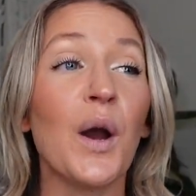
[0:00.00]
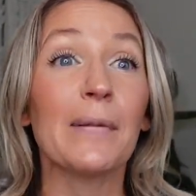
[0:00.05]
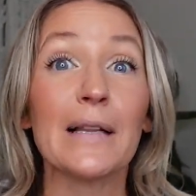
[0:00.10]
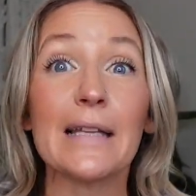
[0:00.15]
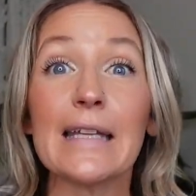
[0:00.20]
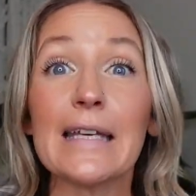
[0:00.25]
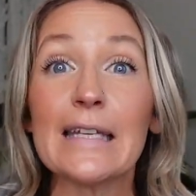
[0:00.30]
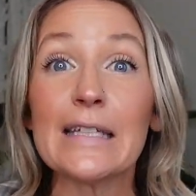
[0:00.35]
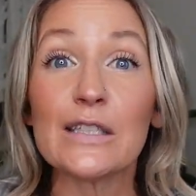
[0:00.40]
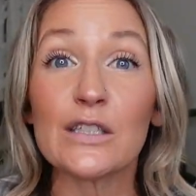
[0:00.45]

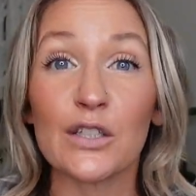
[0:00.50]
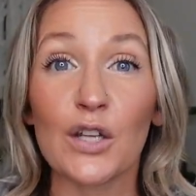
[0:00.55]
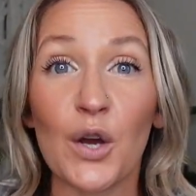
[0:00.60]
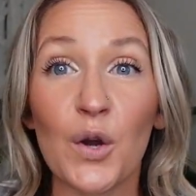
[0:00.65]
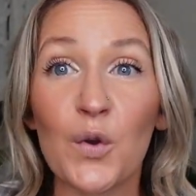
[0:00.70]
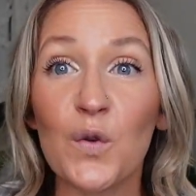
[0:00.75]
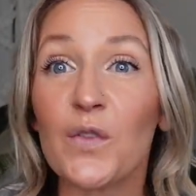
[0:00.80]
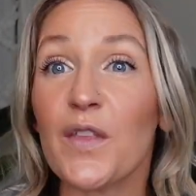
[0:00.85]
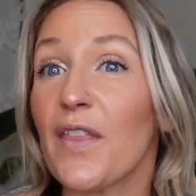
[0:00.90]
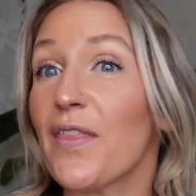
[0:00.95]
please
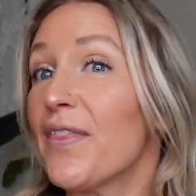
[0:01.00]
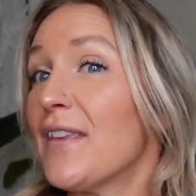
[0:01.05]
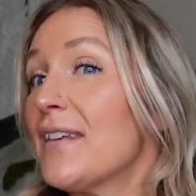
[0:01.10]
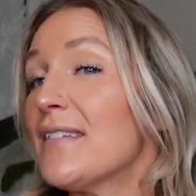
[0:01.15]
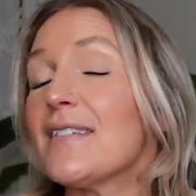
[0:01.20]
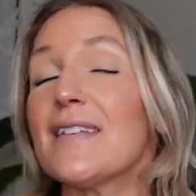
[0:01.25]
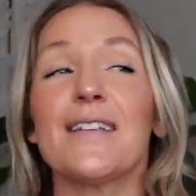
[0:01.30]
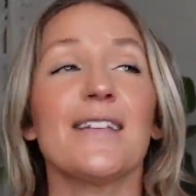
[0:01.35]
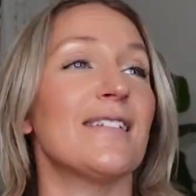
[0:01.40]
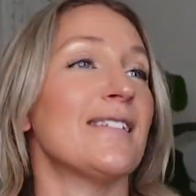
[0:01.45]
know that
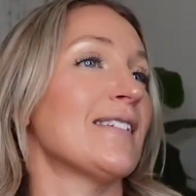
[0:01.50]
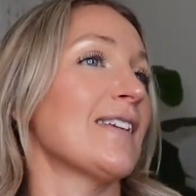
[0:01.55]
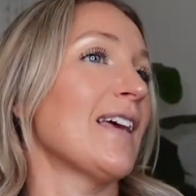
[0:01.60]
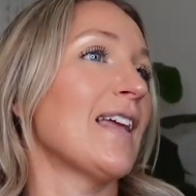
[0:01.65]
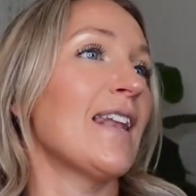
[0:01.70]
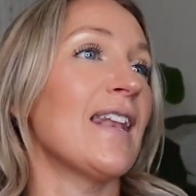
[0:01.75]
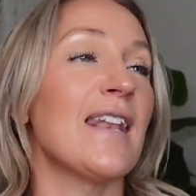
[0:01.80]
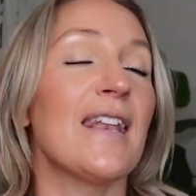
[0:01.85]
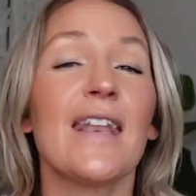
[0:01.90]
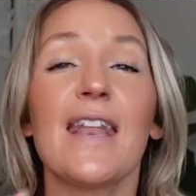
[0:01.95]
this is
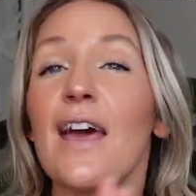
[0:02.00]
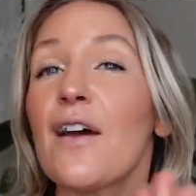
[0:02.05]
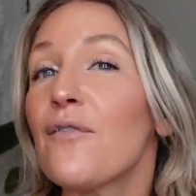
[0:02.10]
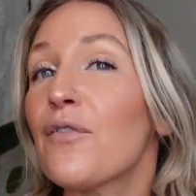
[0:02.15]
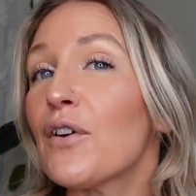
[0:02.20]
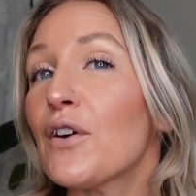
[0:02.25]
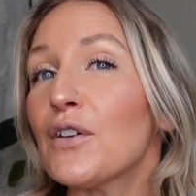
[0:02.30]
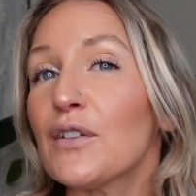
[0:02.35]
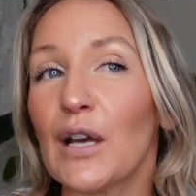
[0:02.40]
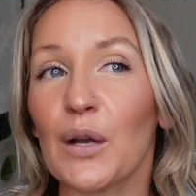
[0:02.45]

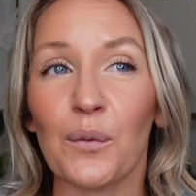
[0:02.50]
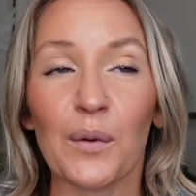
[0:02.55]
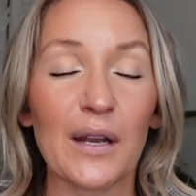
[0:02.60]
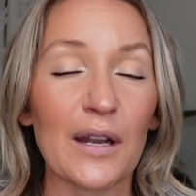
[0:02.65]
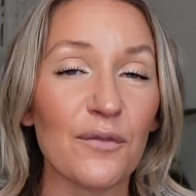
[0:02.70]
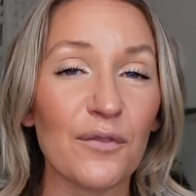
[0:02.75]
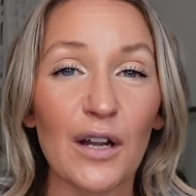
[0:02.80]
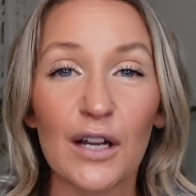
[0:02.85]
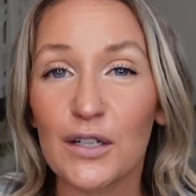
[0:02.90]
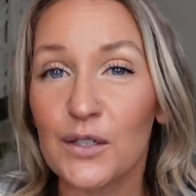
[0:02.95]
never, like
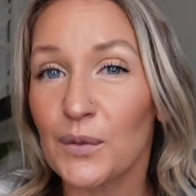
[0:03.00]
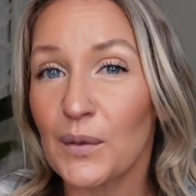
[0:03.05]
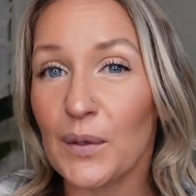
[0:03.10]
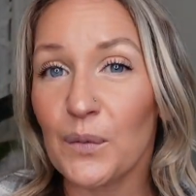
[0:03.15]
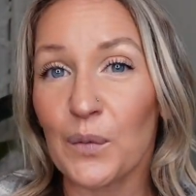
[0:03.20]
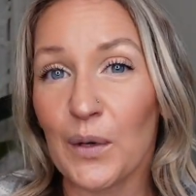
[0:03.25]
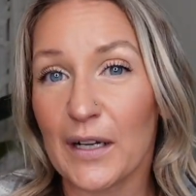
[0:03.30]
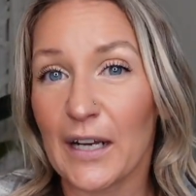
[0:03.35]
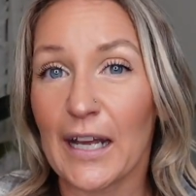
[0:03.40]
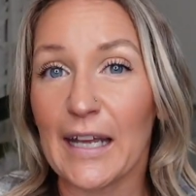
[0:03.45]
whenever I do it,
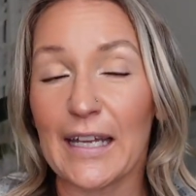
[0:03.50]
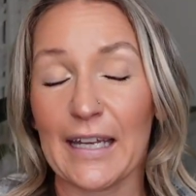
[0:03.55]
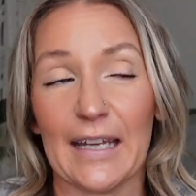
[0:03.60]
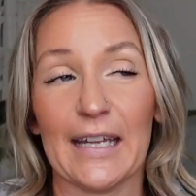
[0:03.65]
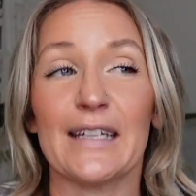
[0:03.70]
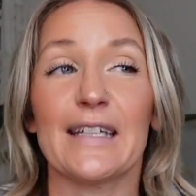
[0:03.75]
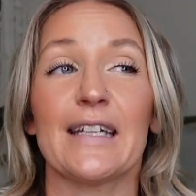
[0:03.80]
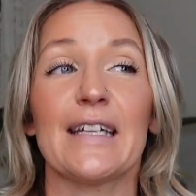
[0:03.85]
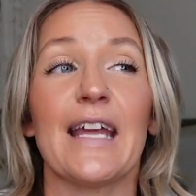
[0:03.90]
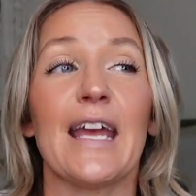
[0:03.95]
what I
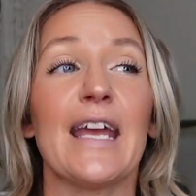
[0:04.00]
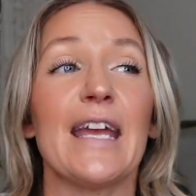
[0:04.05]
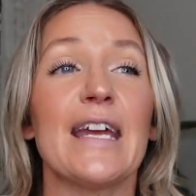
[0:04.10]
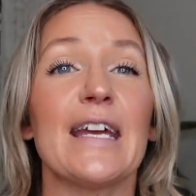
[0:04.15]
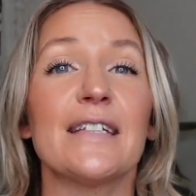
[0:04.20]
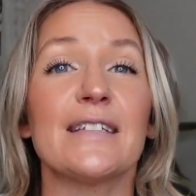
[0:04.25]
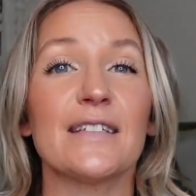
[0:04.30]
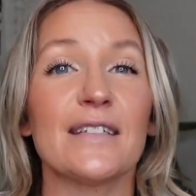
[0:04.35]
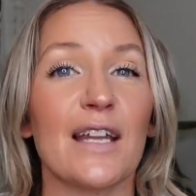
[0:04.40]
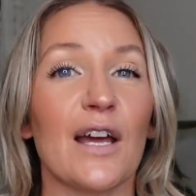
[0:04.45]
eat in a day,
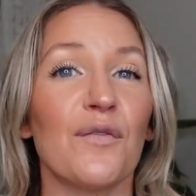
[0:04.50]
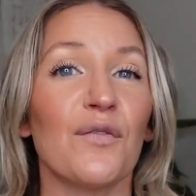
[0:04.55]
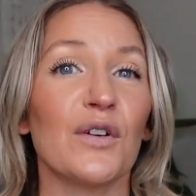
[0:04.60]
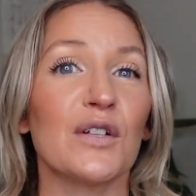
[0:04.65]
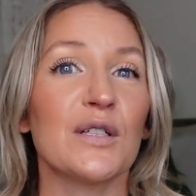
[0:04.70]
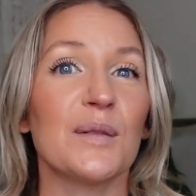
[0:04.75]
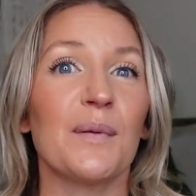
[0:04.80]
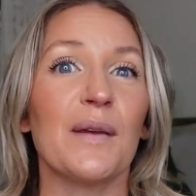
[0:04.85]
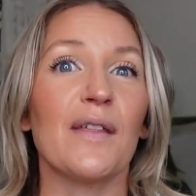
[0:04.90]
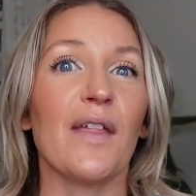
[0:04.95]
it's never
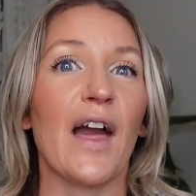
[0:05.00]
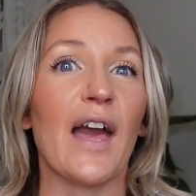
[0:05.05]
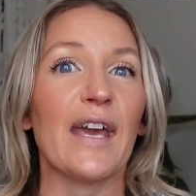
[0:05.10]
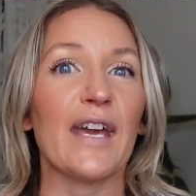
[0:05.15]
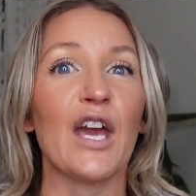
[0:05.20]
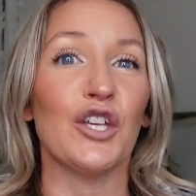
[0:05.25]
to be like,